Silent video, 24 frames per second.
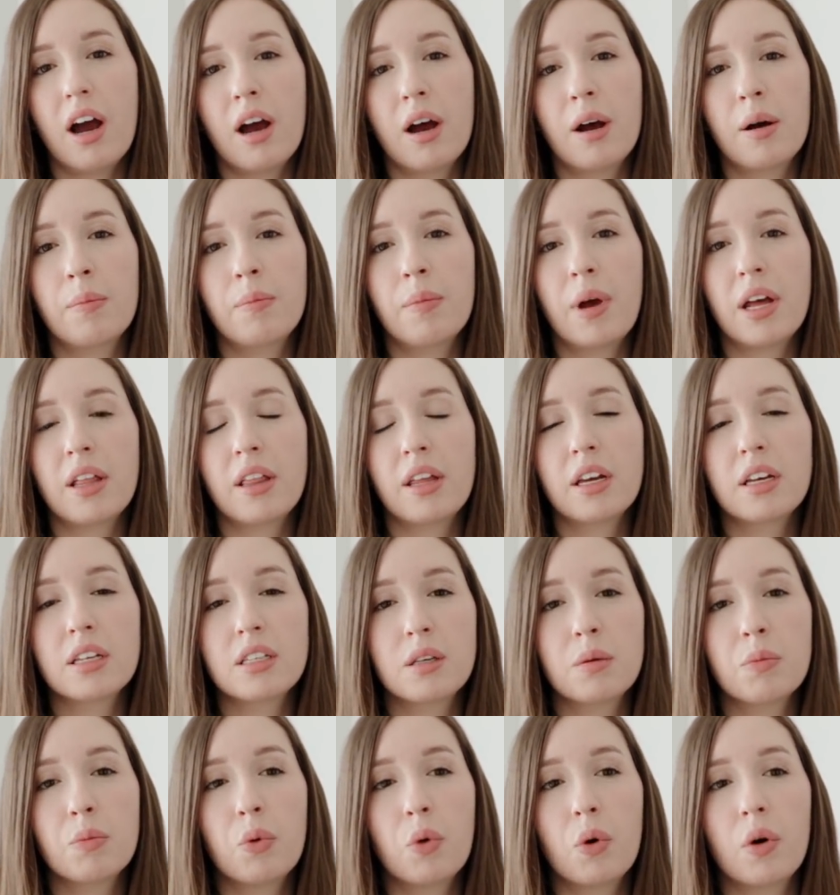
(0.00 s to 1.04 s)
I think it's
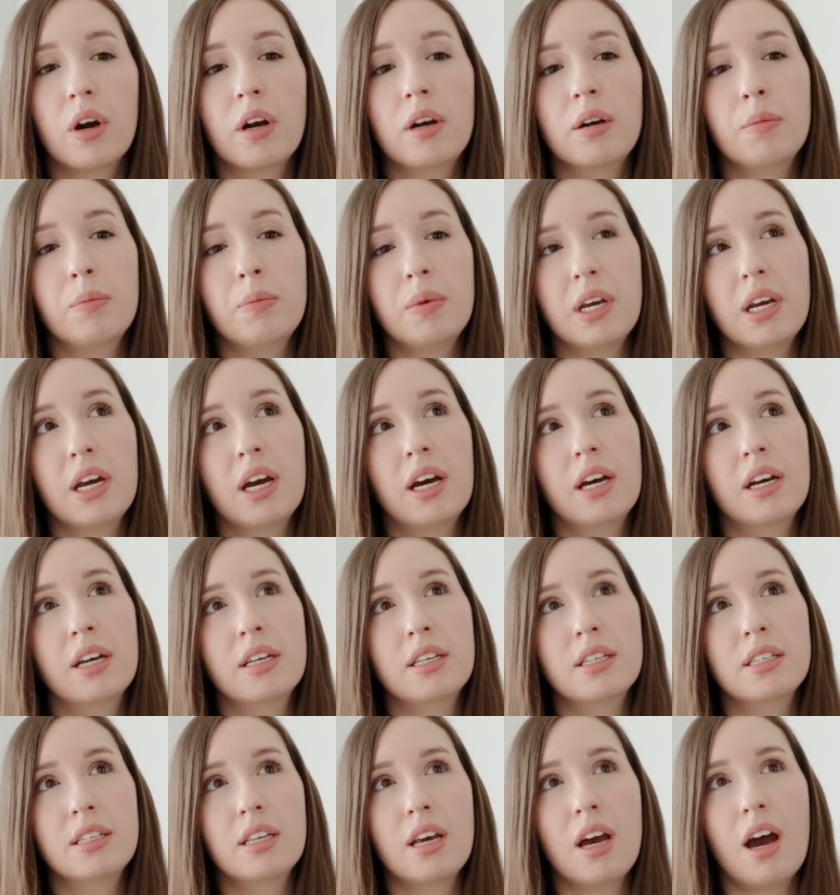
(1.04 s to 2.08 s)
important
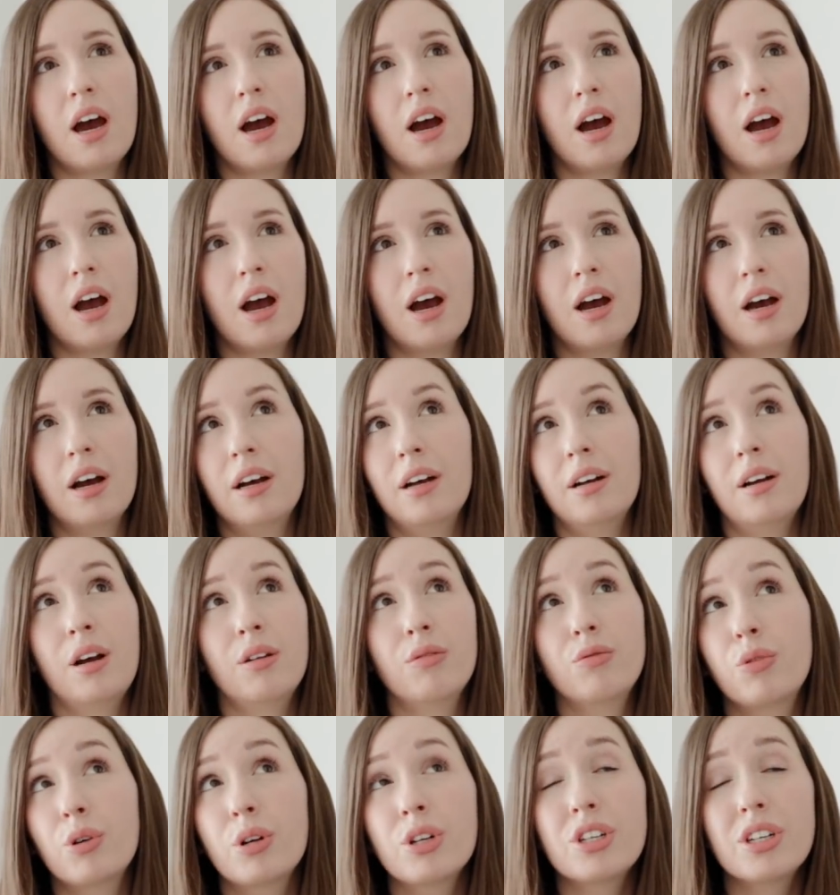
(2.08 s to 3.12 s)
because
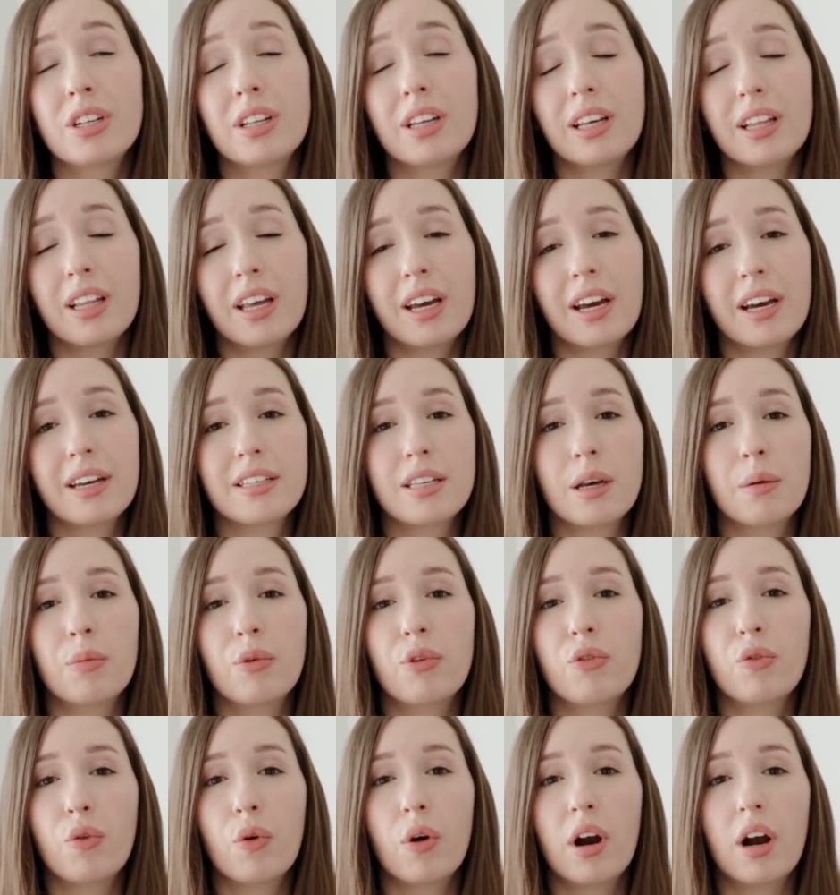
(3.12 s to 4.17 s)
unfortunately, like I said
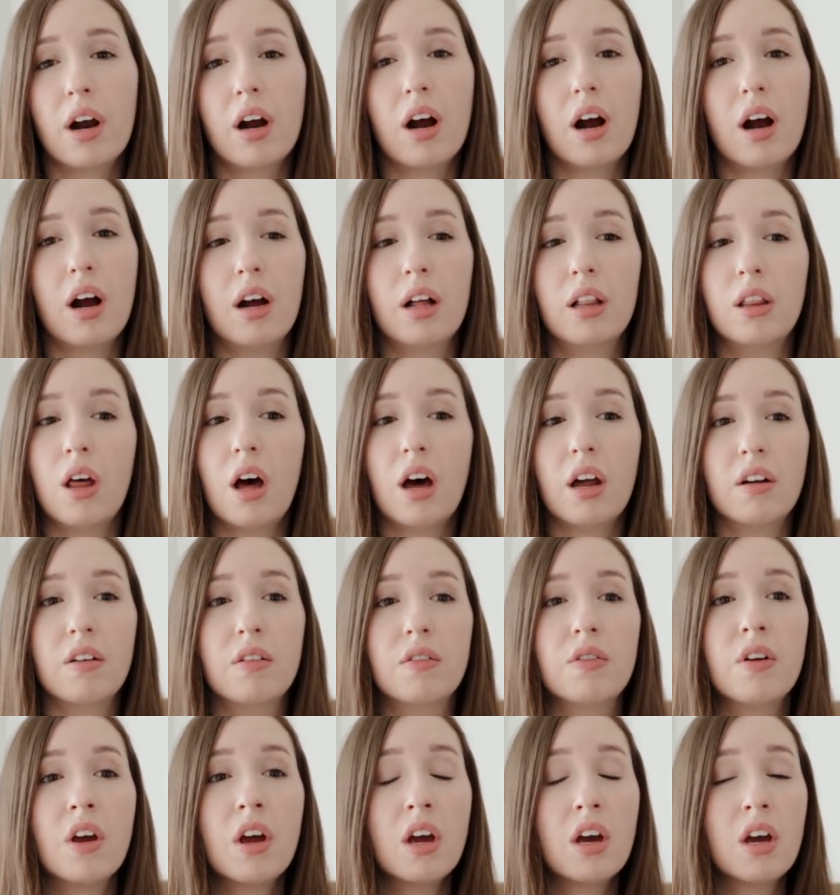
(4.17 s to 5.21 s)
before, a lot
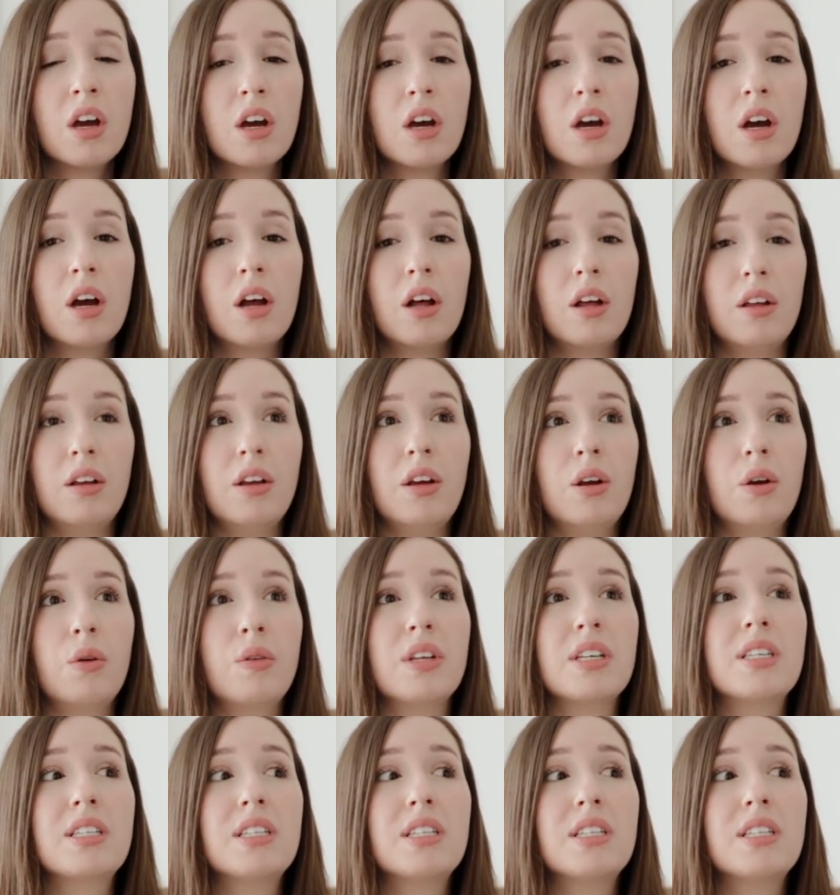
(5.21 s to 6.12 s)
of, you know, the